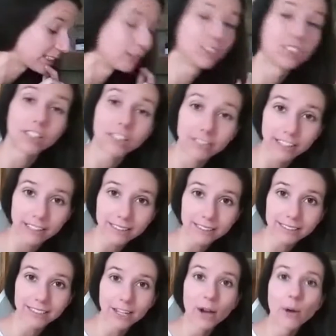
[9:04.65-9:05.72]
So
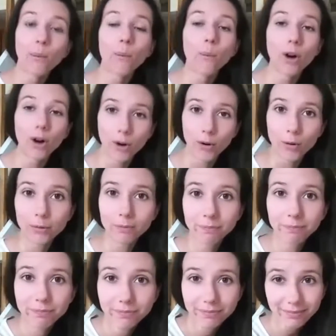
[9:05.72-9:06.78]
Jerkface, whoa.
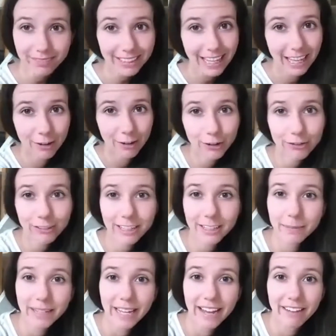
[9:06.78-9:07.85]
I don't know if I
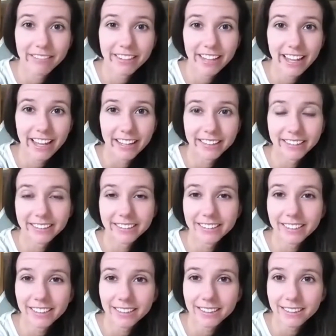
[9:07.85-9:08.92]
could be having that.
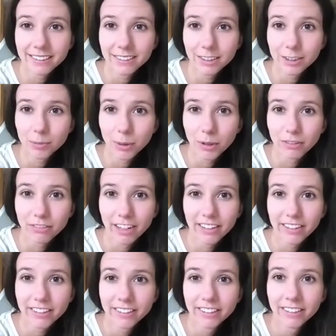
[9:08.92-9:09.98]
Let's look at this girl's
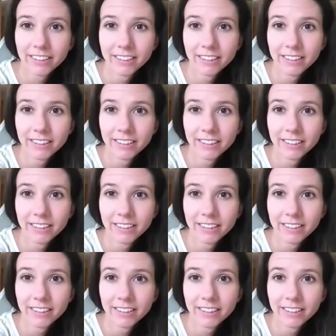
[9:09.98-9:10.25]
profile.